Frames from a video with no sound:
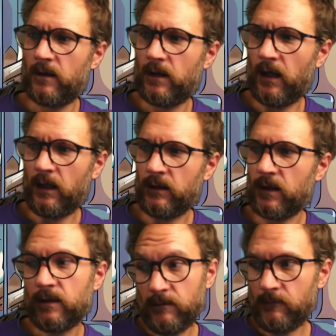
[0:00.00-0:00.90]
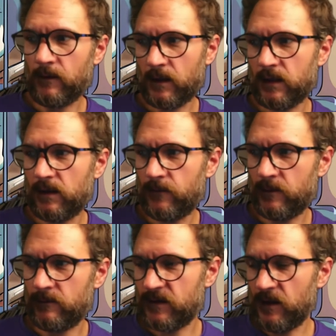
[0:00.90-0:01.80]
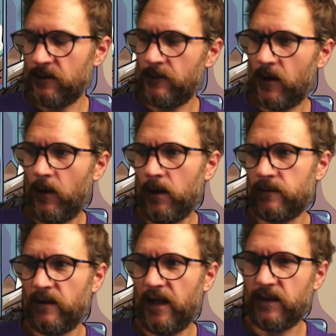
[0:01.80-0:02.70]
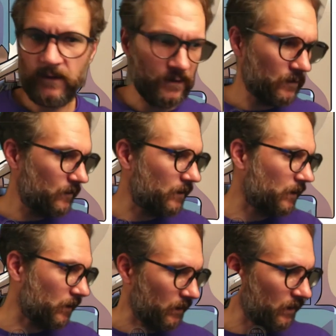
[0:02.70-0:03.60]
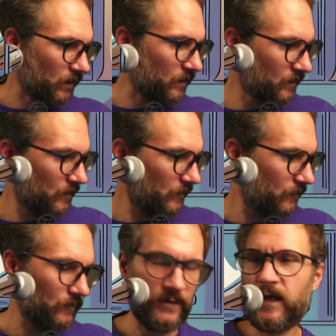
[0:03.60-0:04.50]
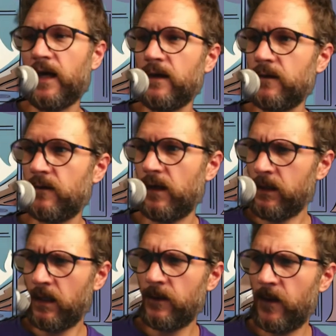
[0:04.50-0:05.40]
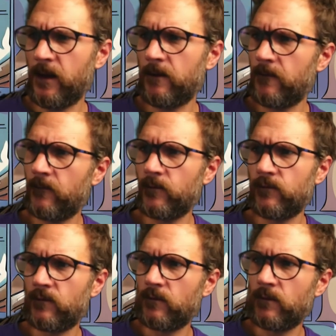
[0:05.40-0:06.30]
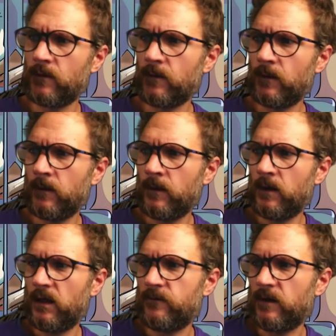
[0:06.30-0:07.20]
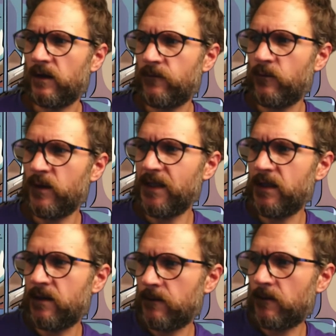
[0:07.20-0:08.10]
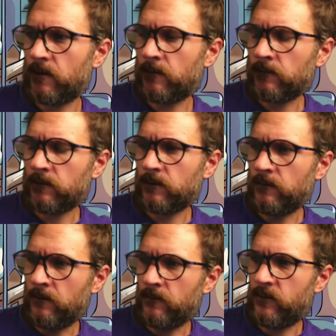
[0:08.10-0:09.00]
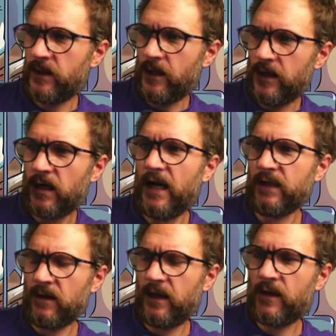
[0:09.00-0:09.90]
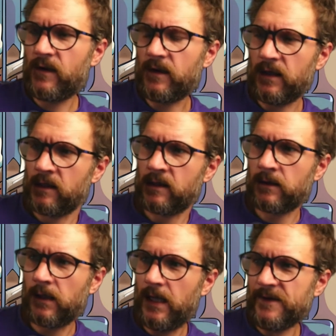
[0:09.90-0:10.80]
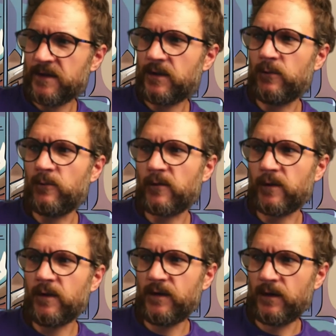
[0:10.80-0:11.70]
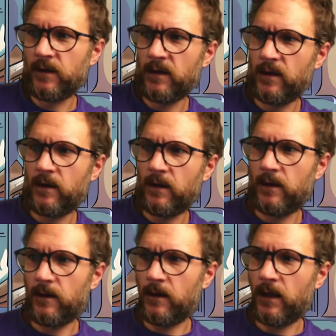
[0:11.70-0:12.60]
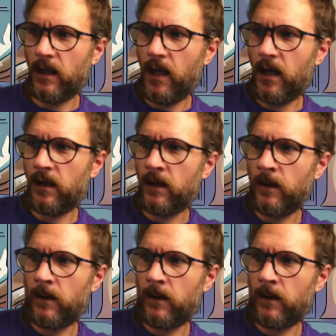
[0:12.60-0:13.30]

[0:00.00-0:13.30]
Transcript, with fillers: And you get you get different results with all of that. Uh, yeah, and I think if if we if we got our act together in classical world, then